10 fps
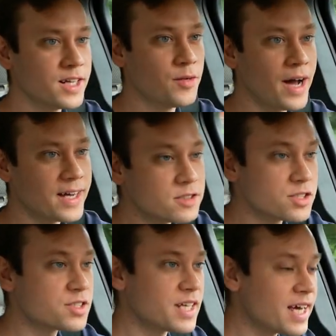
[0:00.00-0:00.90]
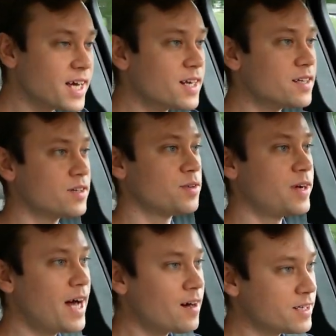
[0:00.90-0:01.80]
You know, I understand the
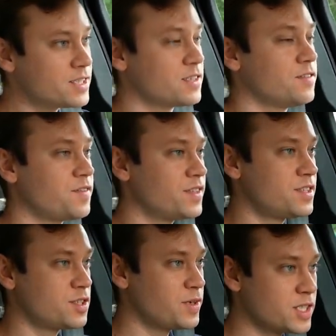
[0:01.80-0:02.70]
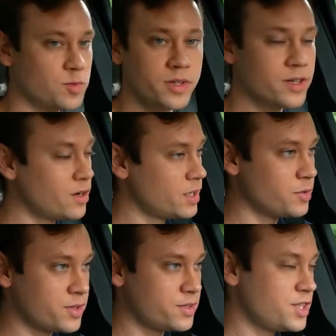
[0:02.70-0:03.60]
realities of the situation we're in currently
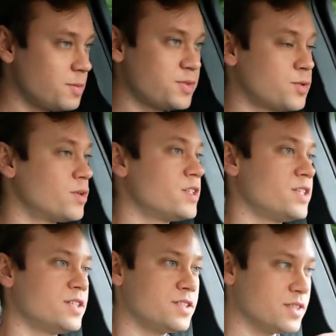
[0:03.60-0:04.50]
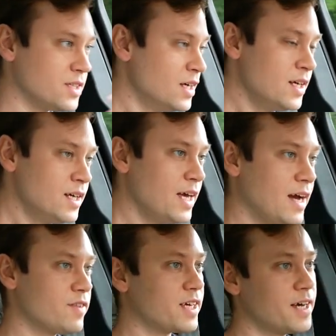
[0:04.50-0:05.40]
with chip shortages and
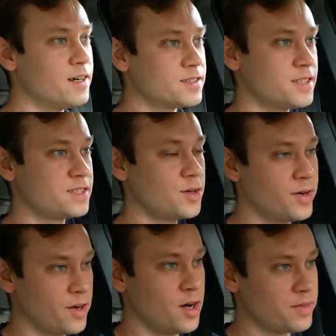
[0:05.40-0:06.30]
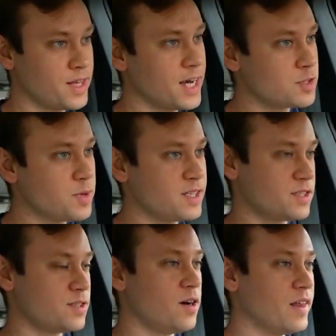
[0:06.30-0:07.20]
everything else that's going on with gas
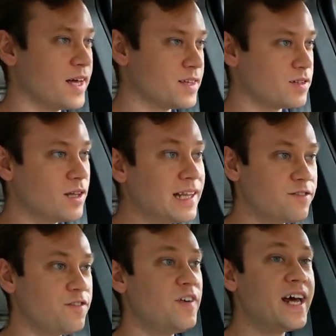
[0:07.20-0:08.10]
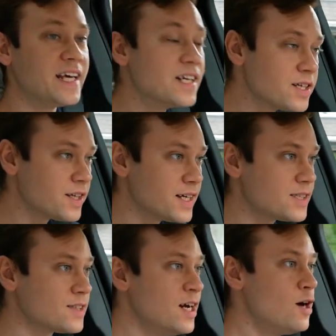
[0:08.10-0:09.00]
prices and all that that fed into
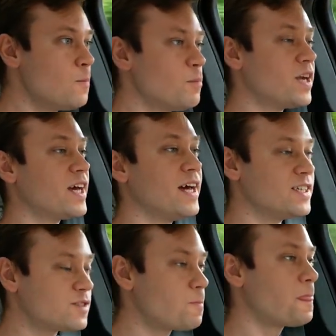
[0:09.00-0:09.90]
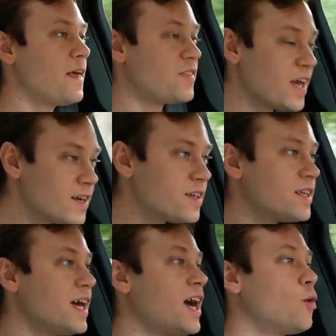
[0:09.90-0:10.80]
this. But again, just at the end of the
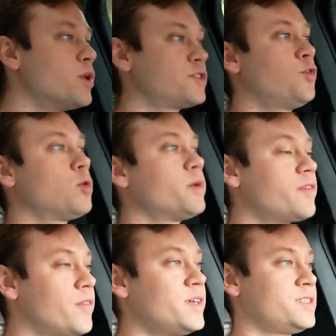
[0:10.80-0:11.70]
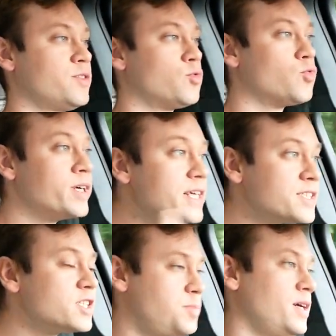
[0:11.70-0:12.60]
day, I wish Ford would have given us the
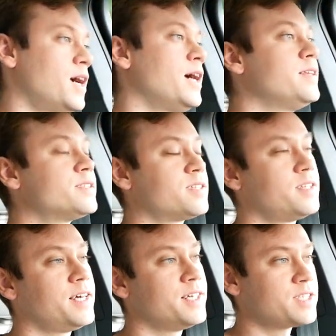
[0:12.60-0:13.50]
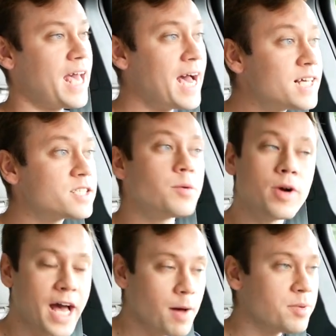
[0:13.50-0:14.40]
reasons behind these delays as they were
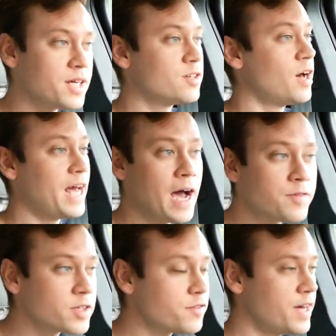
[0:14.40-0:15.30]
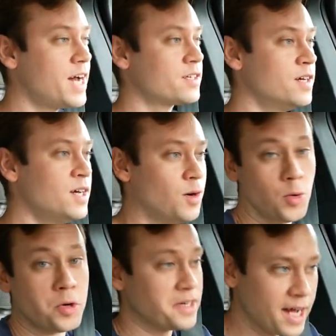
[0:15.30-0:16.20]
happening, not after the fact
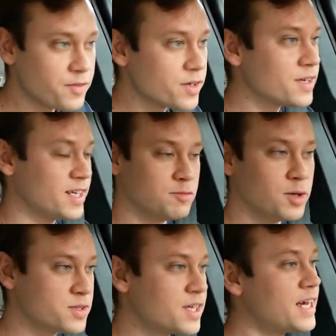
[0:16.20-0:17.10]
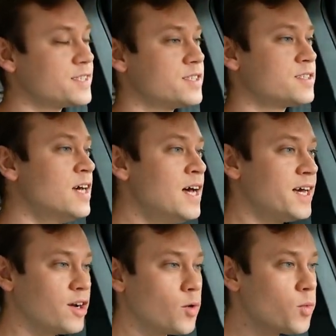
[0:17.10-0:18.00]
or never in most cases.
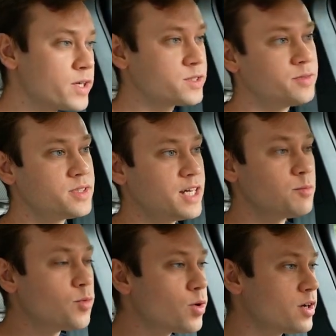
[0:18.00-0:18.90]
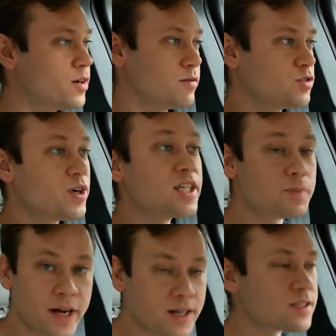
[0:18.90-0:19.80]
You know, I wish that we just had more
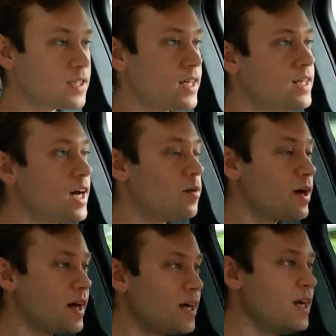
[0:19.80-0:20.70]
transparency in that way.